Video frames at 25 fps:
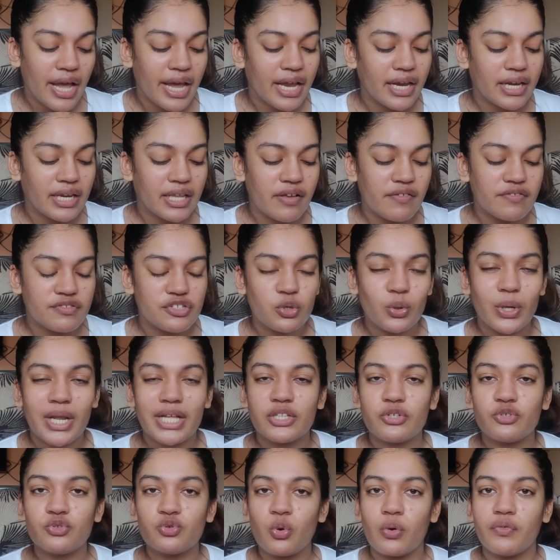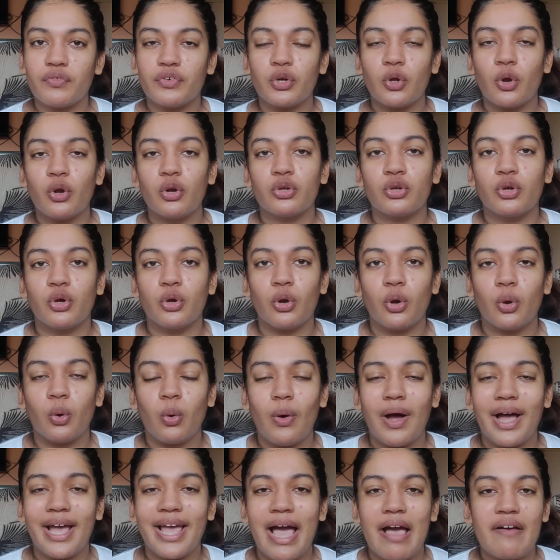it gives you like this overall
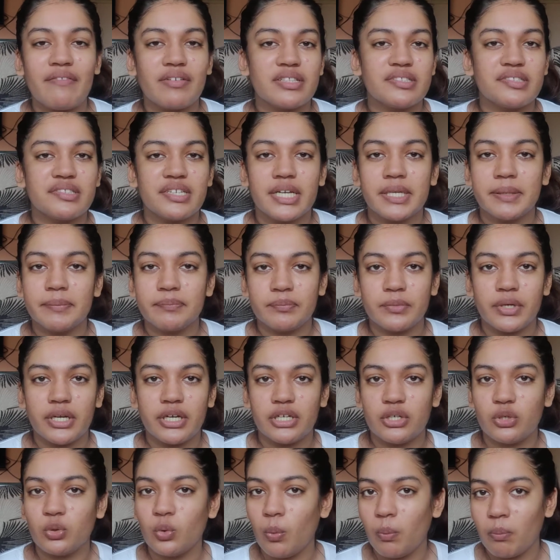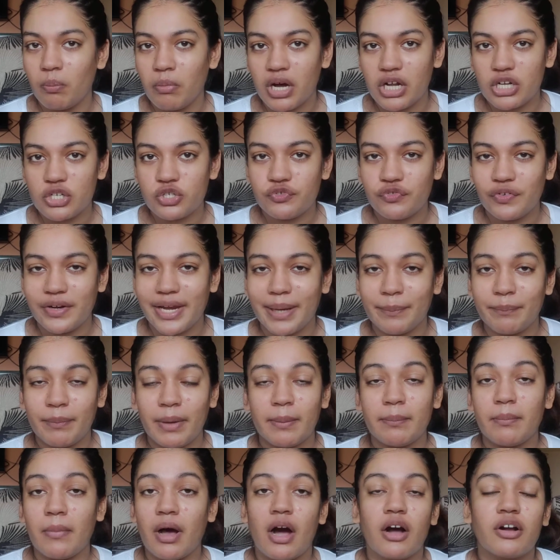glow i haven't seen it do much for like
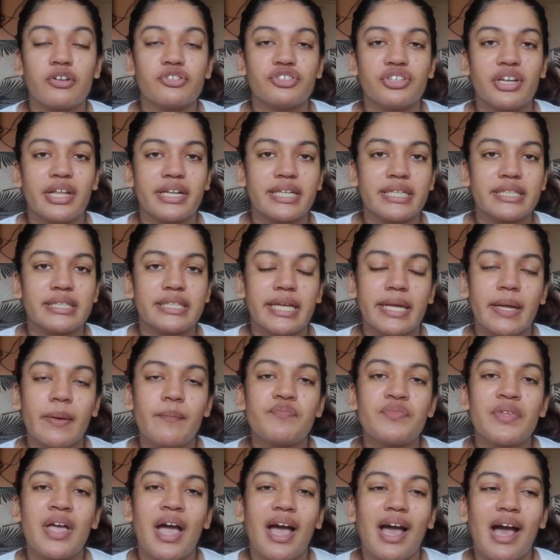my marks or anything